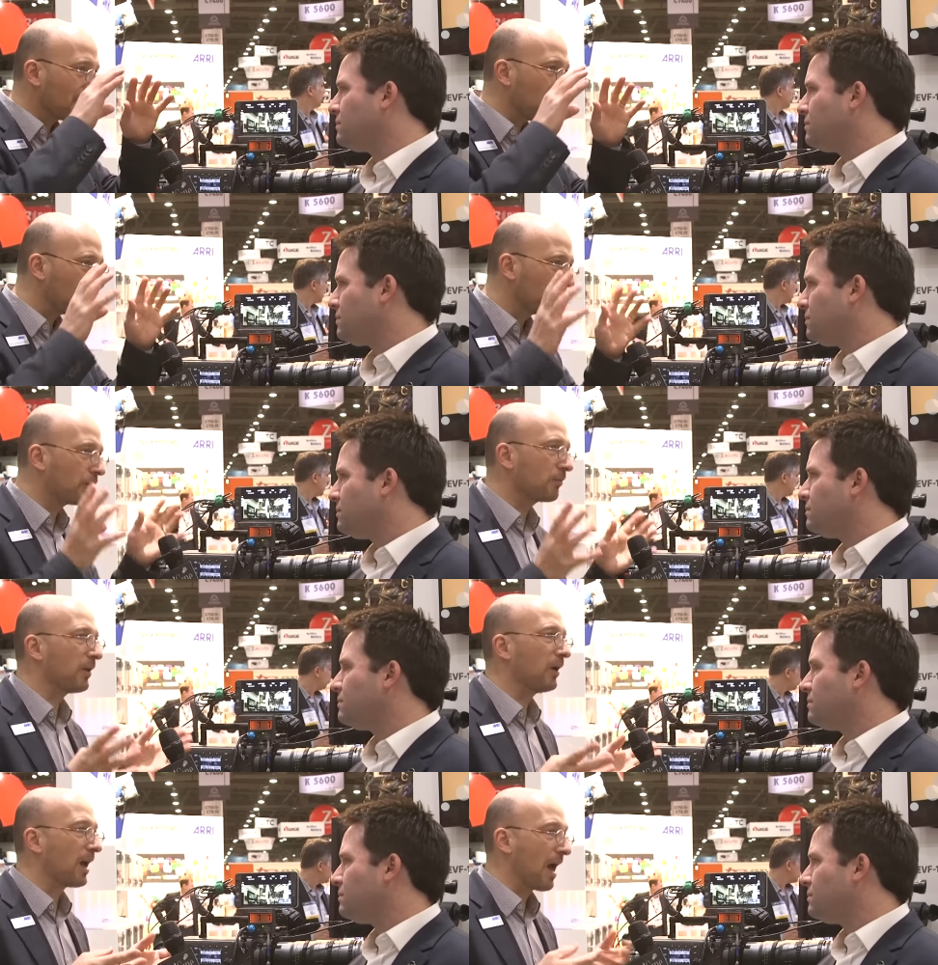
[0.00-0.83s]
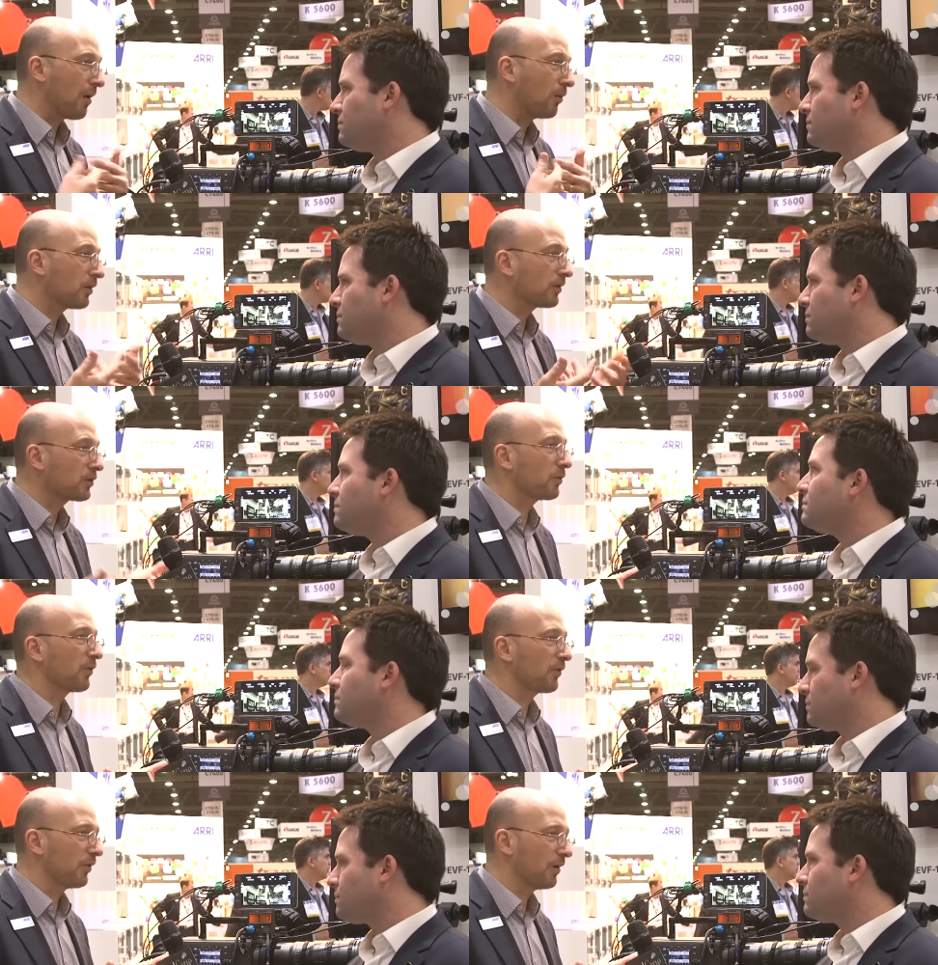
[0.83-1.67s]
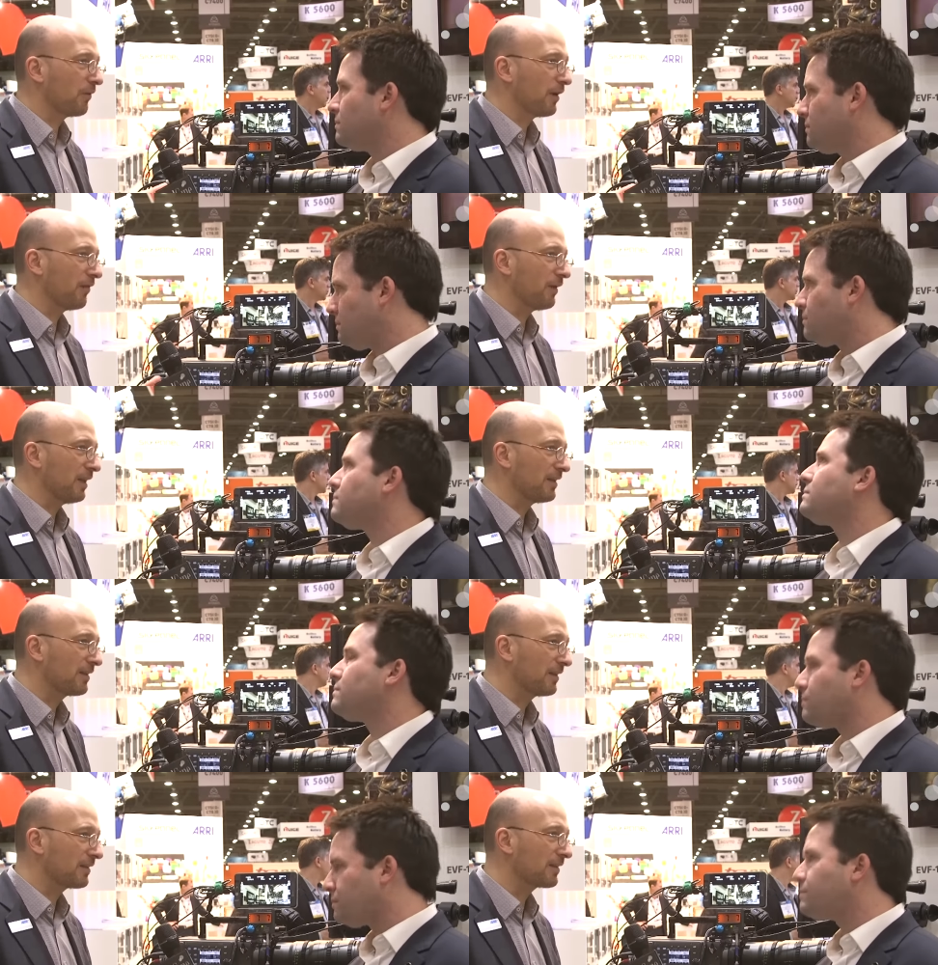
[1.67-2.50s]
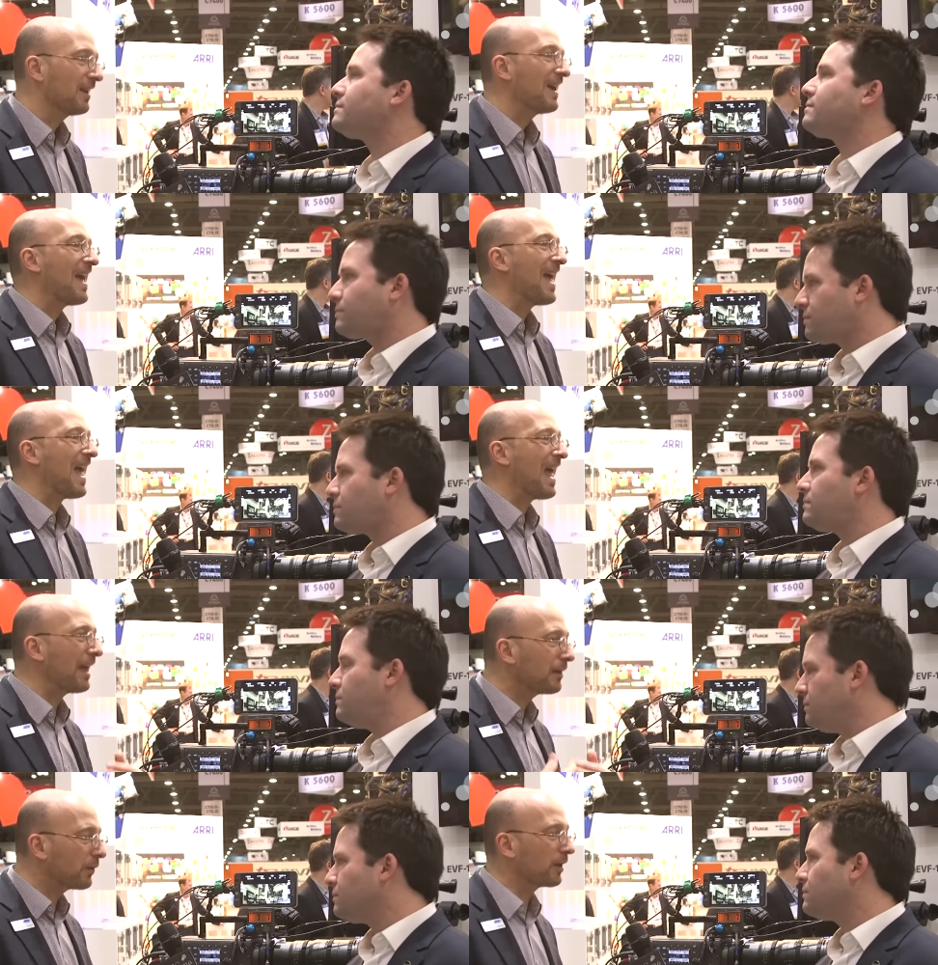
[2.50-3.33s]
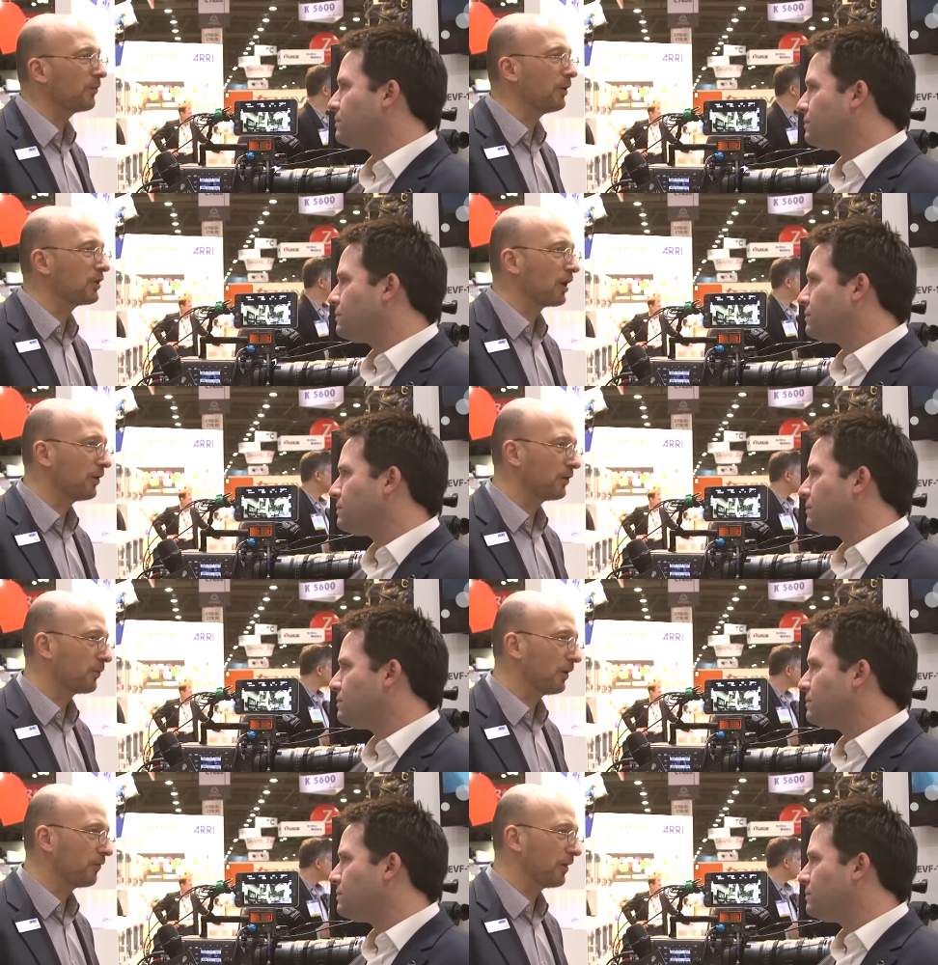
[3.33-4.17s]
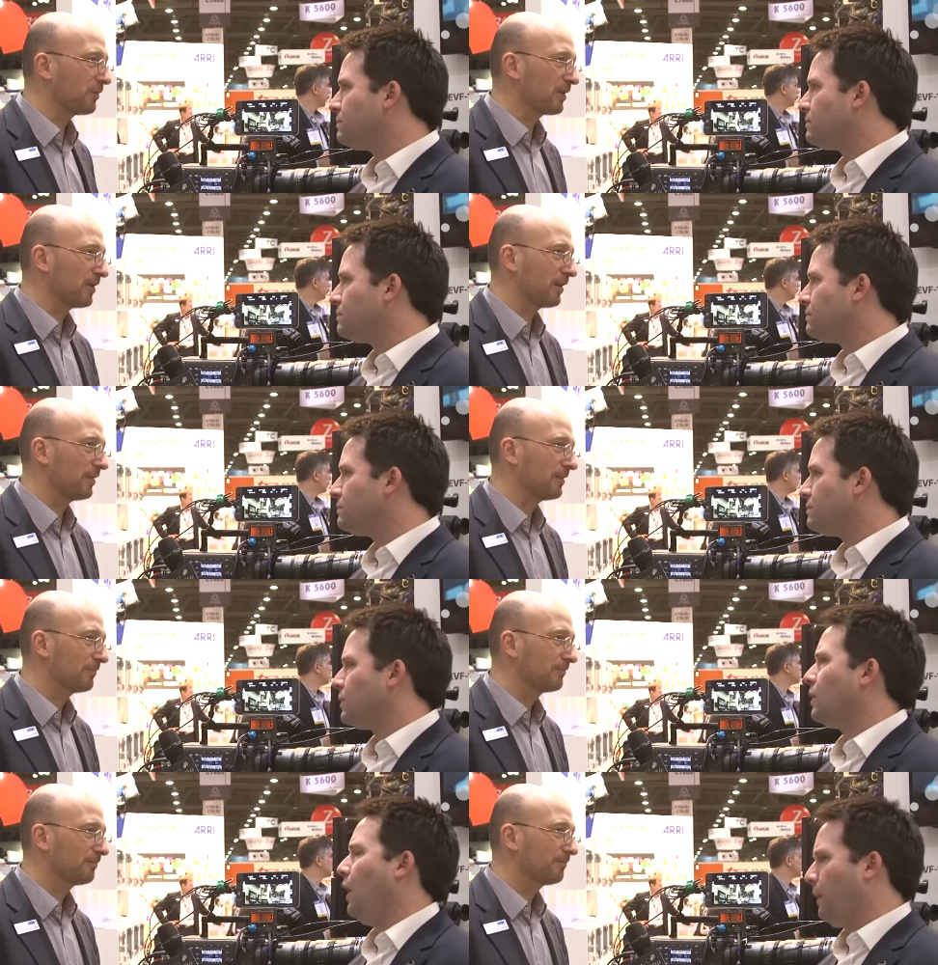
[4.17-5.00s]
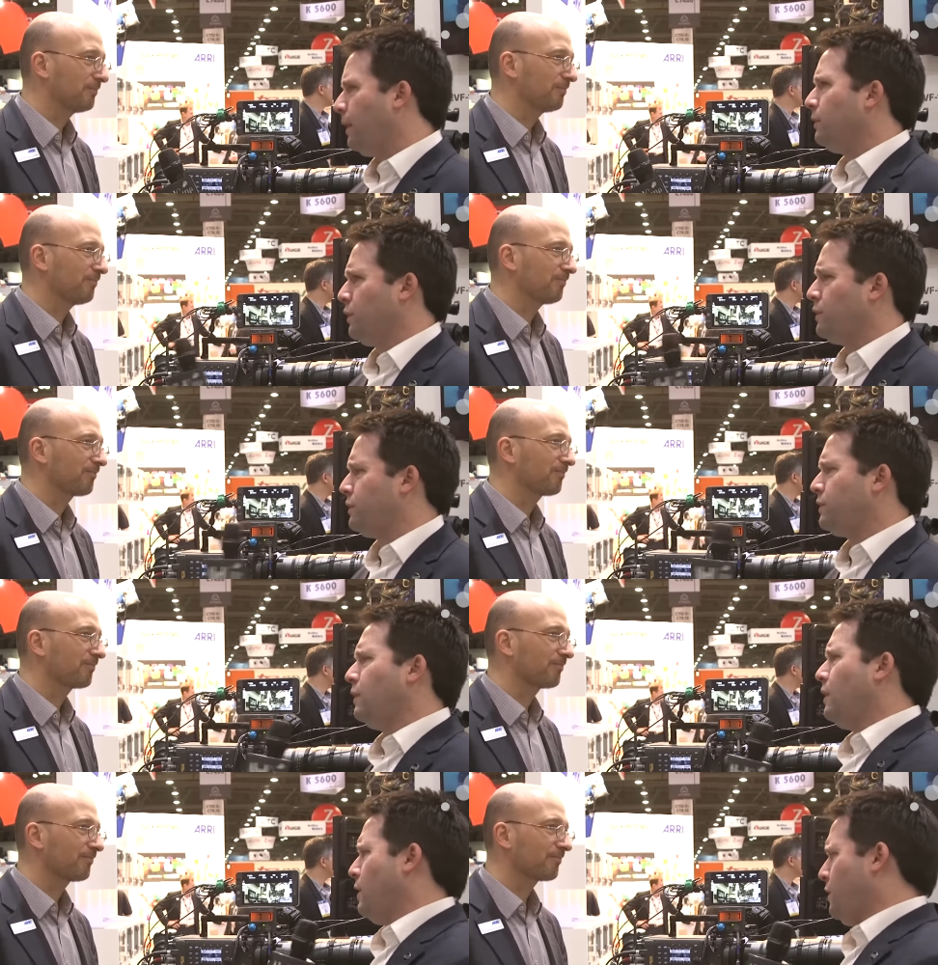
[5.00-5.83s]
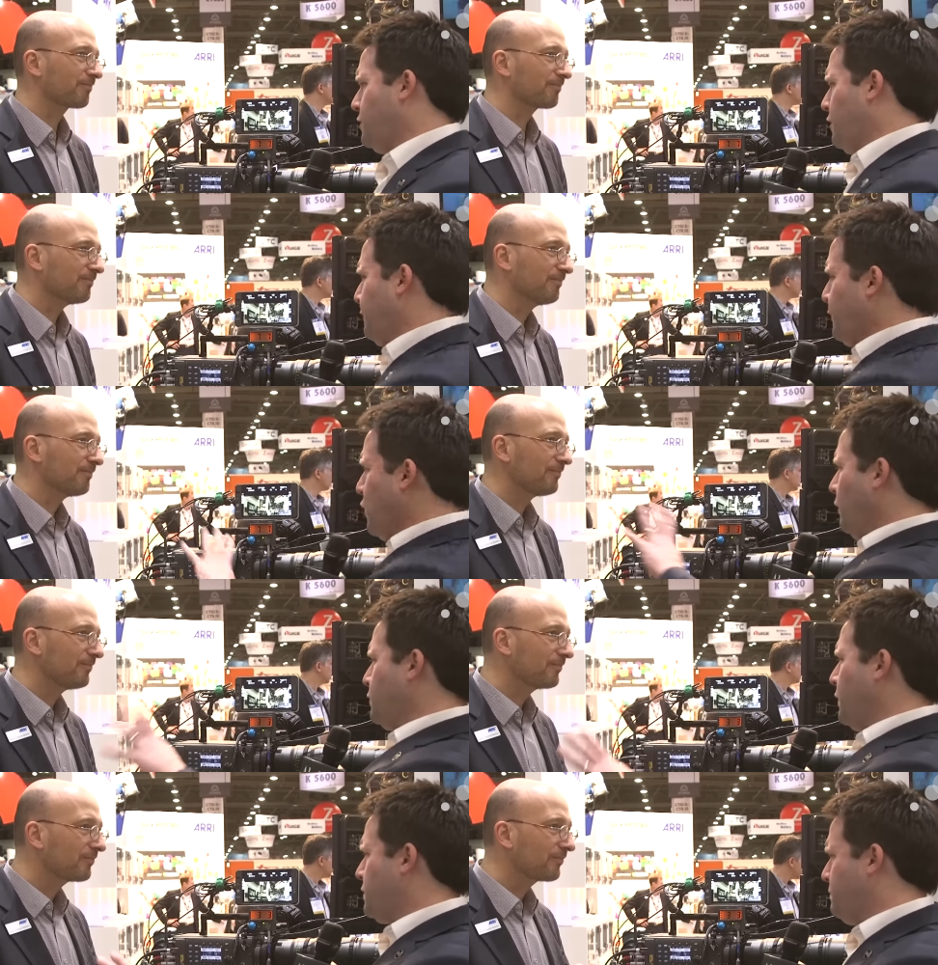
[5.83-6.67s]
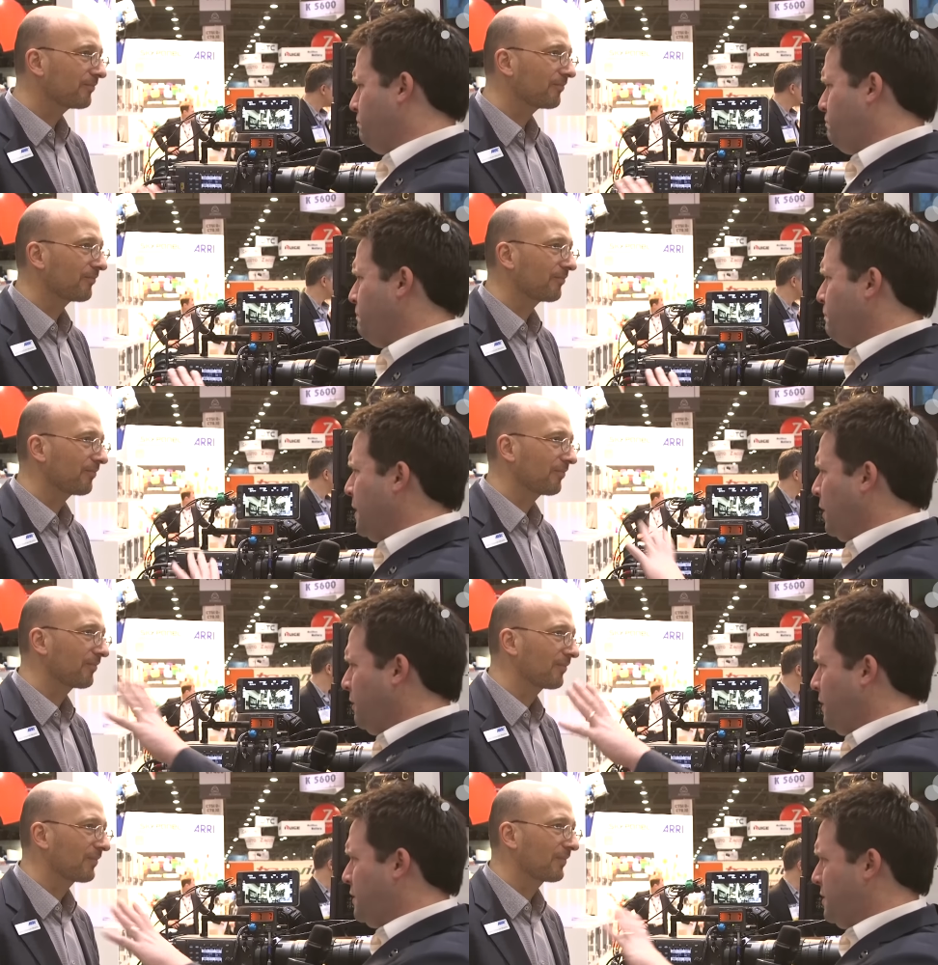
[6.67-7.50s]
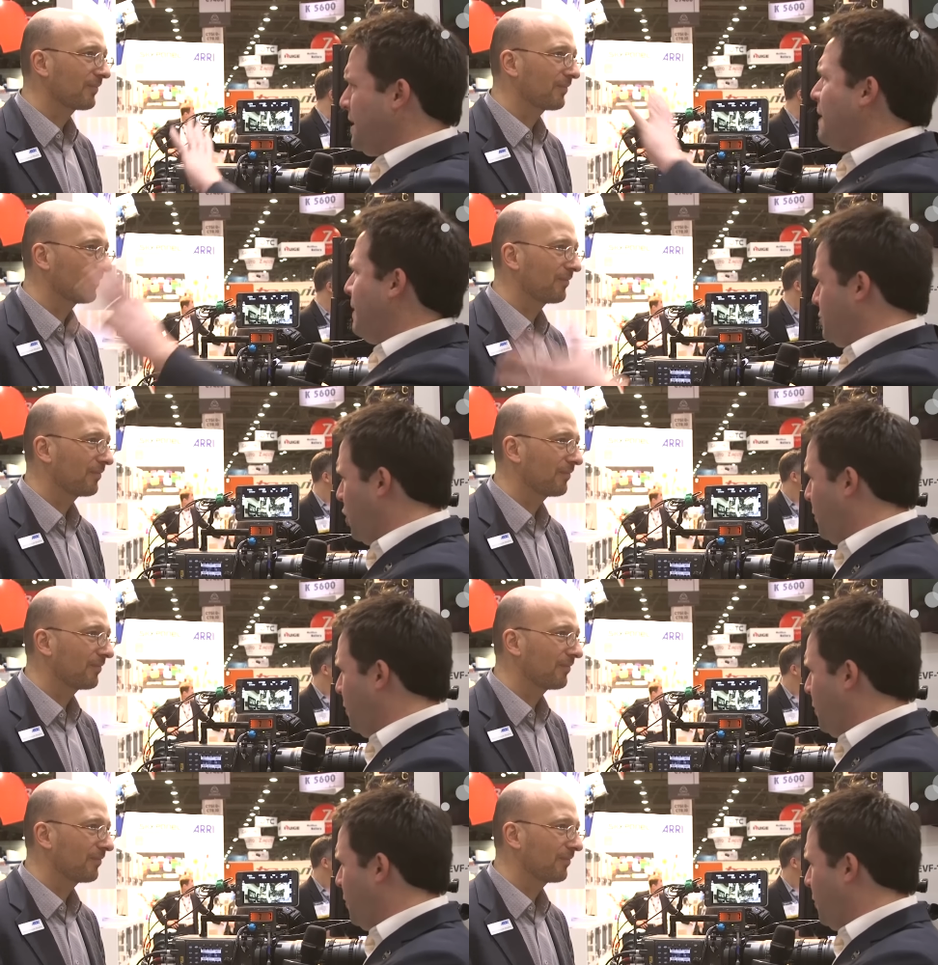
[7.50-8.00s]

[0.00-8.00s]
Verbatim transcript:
Speaker 1: covered by our Super 35 lenses and we can reach 120 frames a second.
Speaker 2: This is the full, so it's bigger. It's the same as